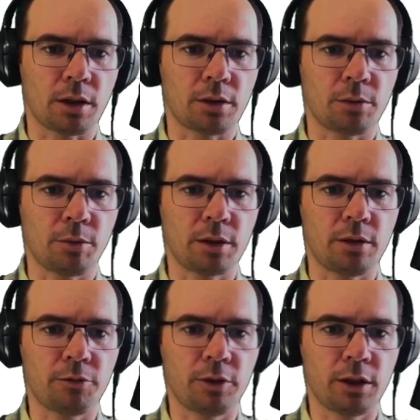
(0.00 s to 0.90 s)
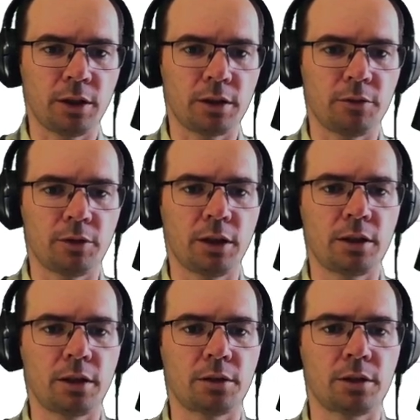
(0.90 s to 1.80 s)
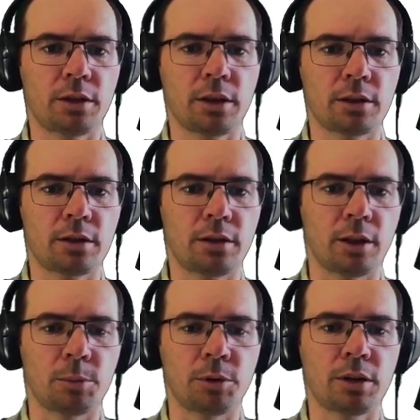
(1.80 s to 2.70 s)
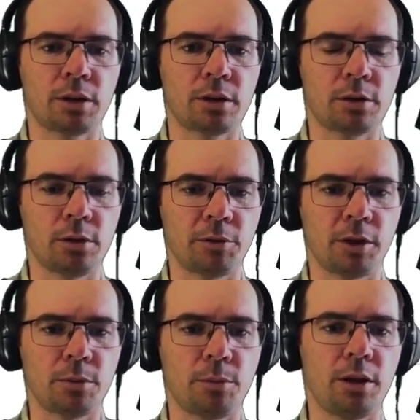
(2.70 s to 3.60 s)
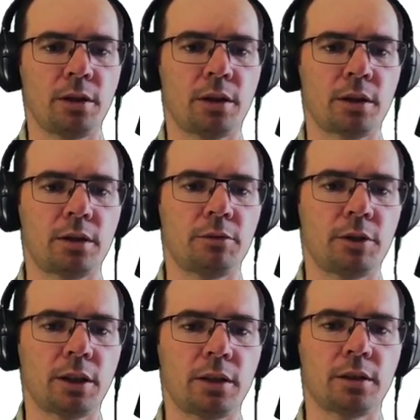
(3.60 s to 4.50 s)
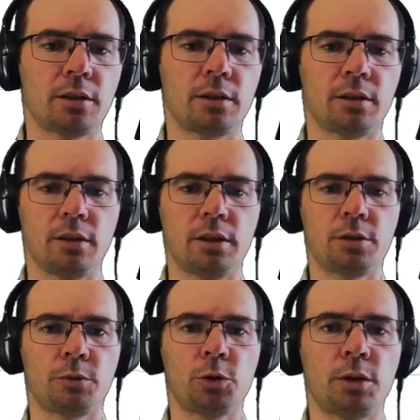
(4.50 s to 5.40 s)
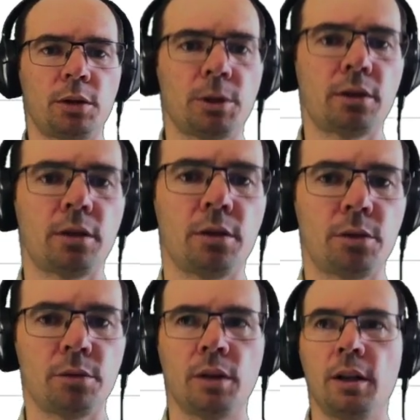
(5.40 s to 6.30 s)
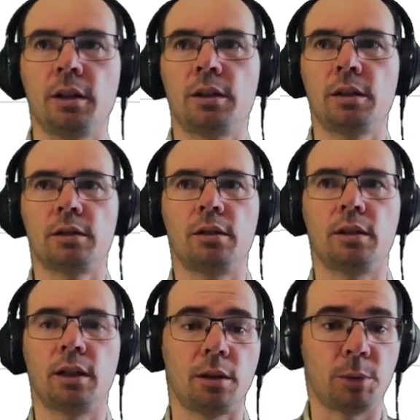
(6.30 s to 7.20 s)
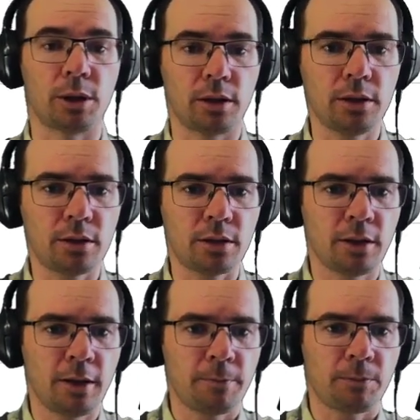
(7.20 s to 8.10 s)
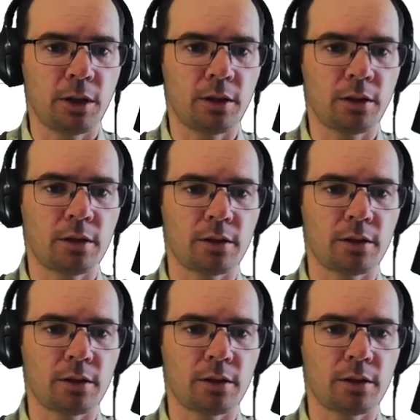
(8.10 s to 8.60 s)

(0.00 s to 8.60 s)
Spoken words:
so we're dividing on the second step, on the second call, we are dividing the list of 2 elements into single element lists, and